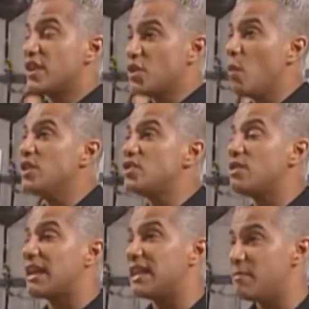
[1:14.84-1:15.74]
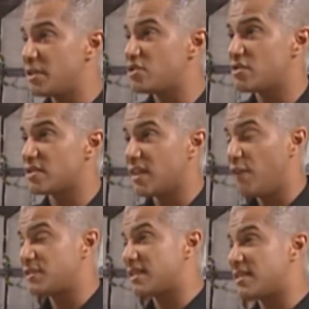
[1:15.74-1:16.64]
I don't want you to limit
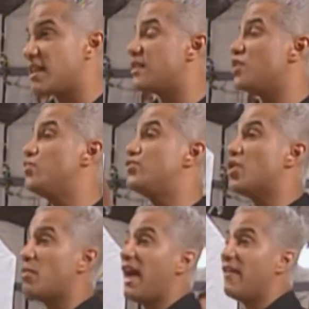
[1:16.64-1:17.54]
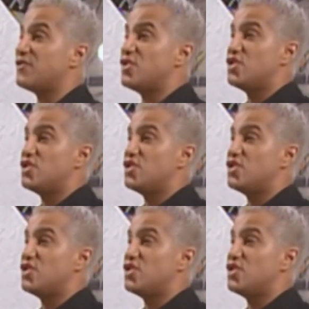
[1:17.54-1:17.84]
yourself to think that you don't have to